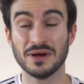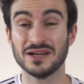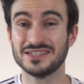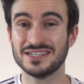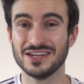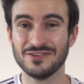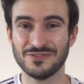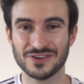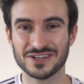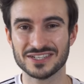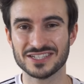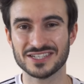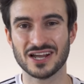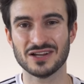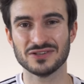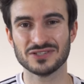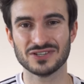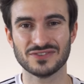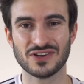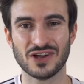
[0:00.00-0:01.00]
But different
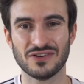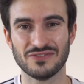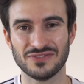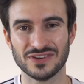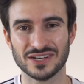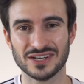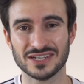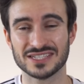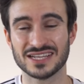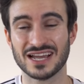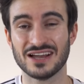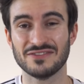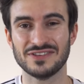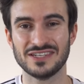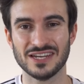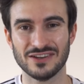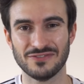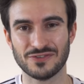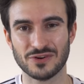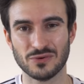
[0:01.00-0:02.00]
styles of Converse have
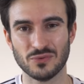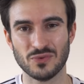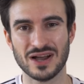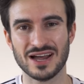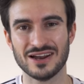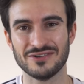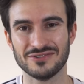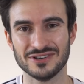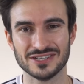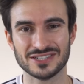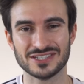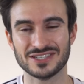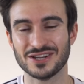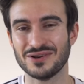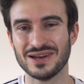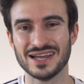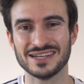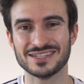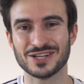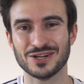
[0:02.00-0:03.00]
different wearers, so
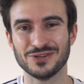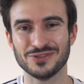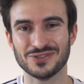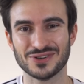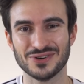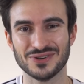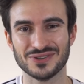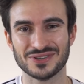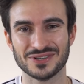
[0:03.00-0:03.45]
let's go through